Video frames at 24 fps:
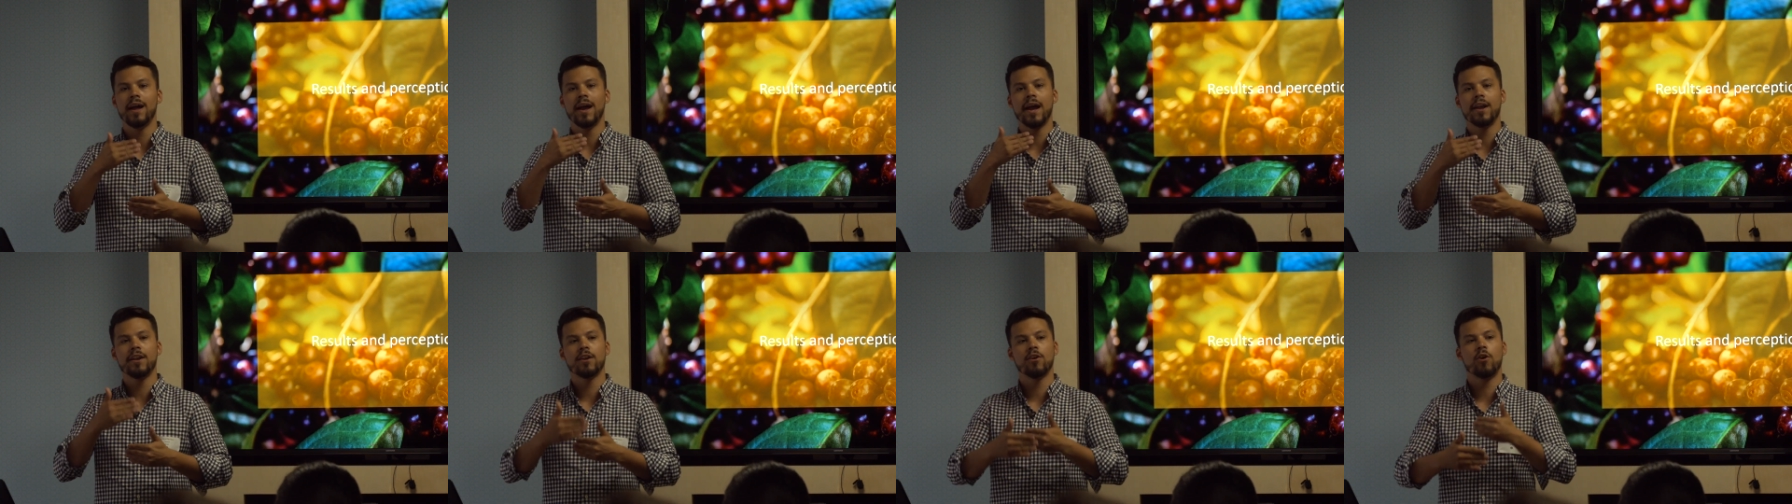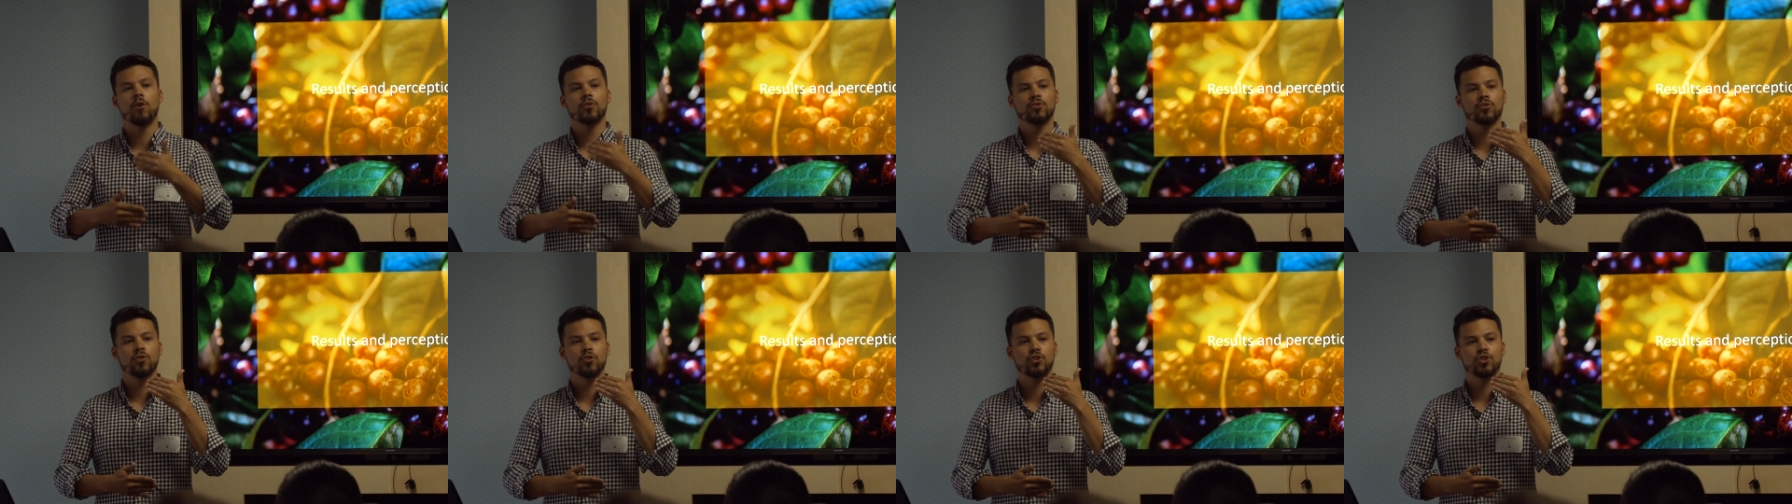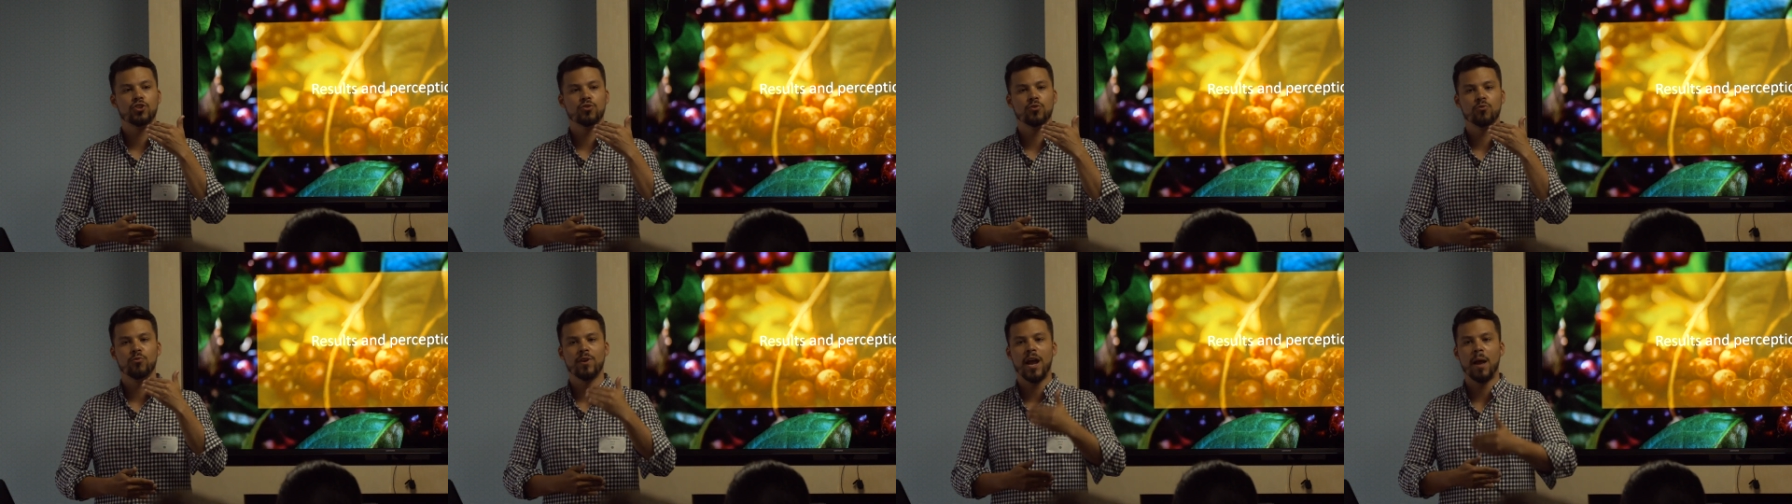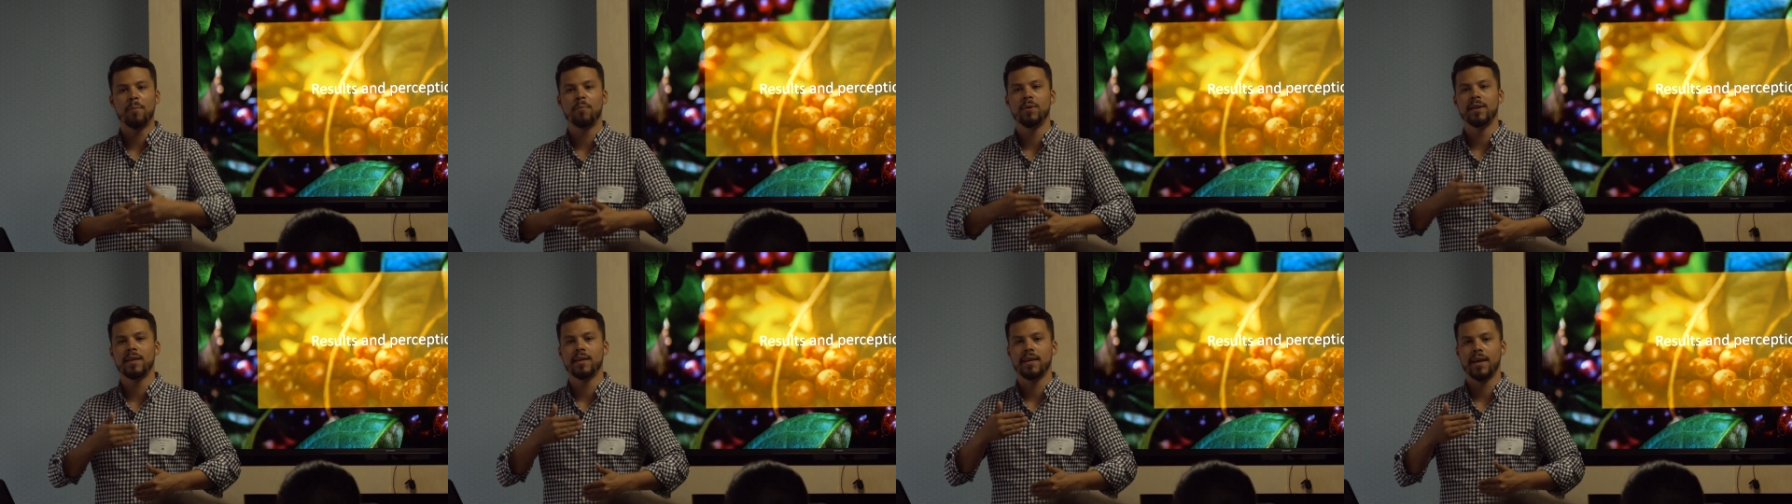and also to
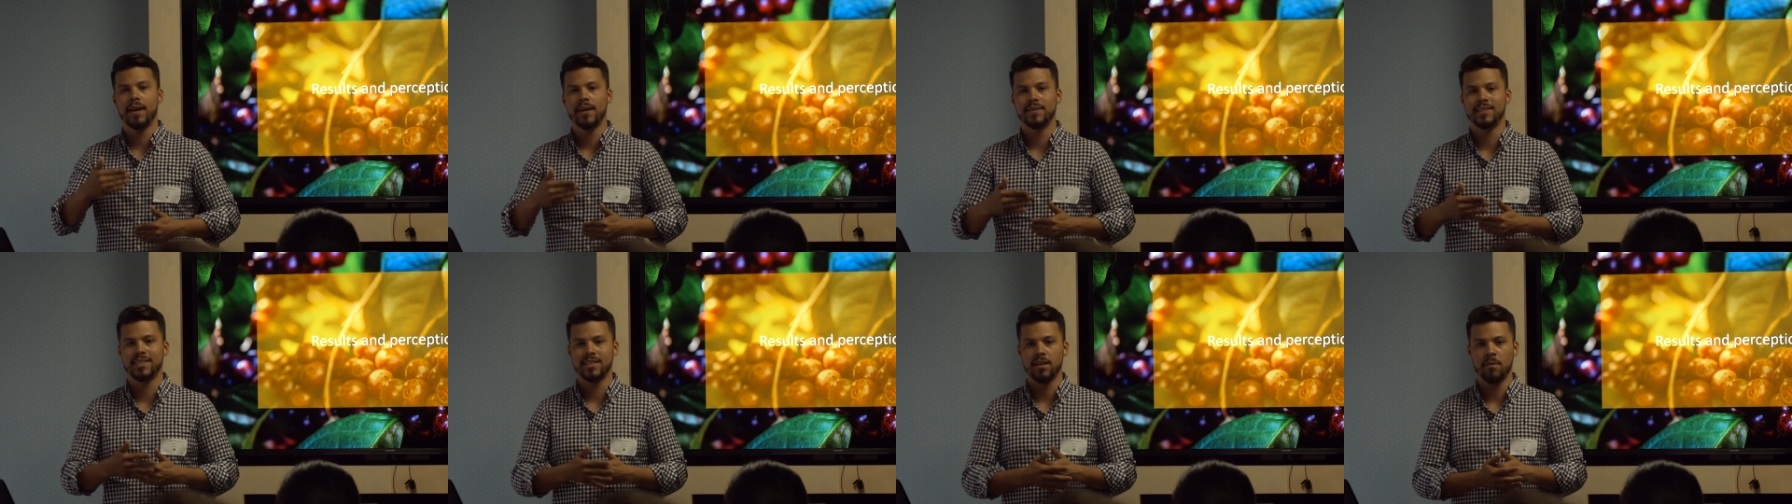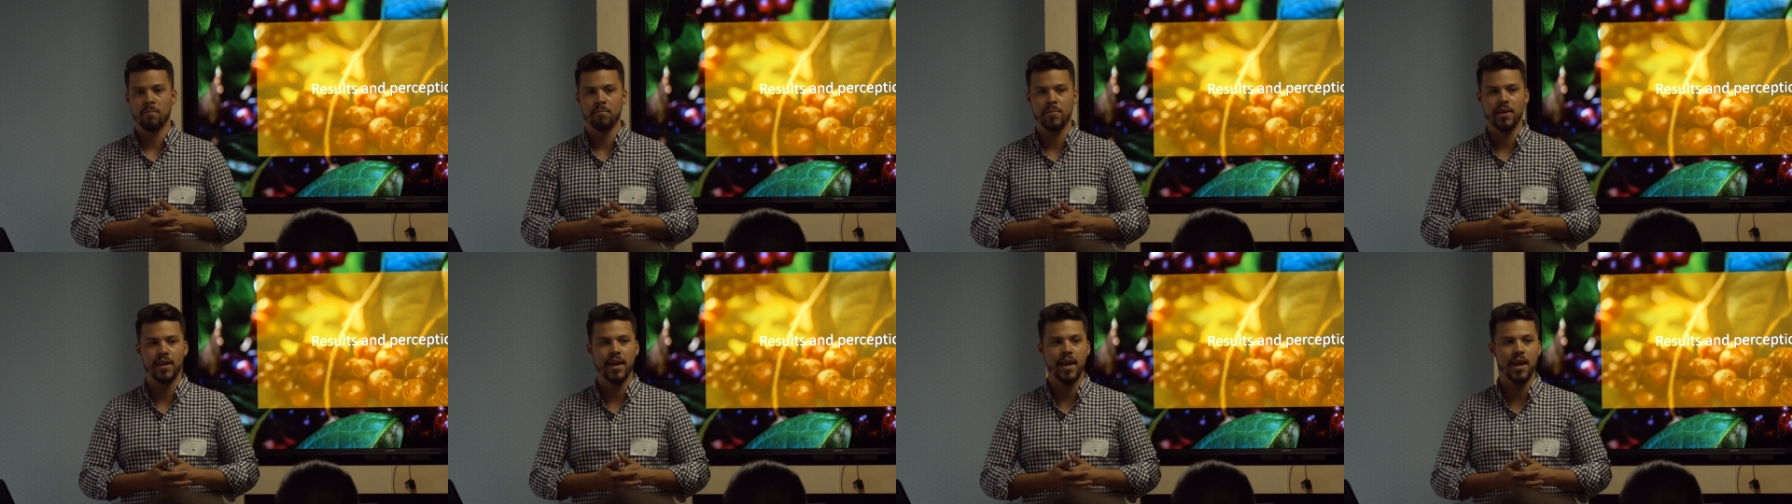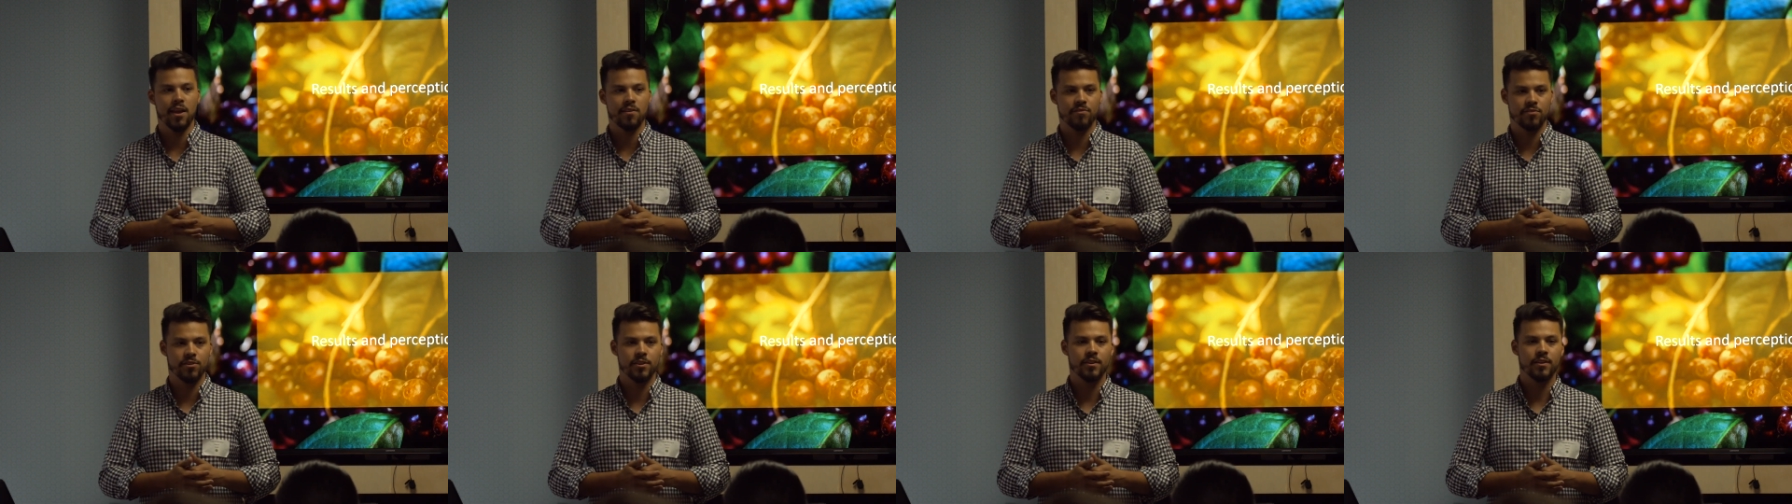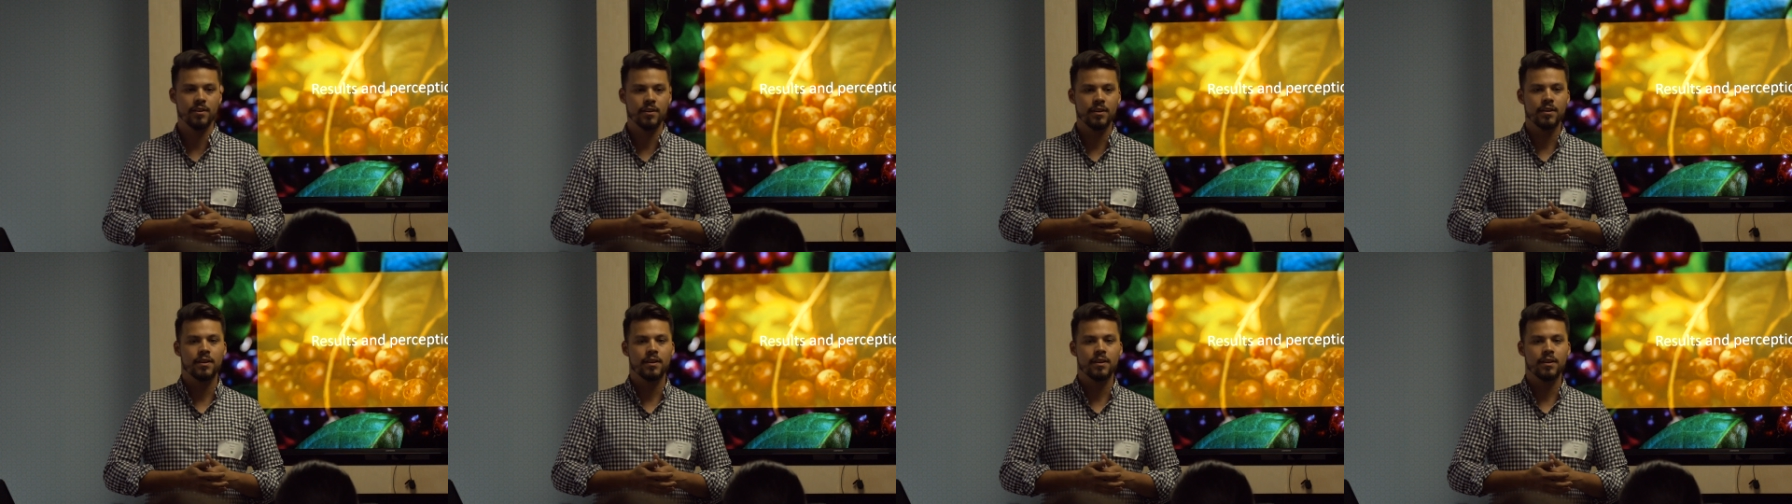replicate some behavior.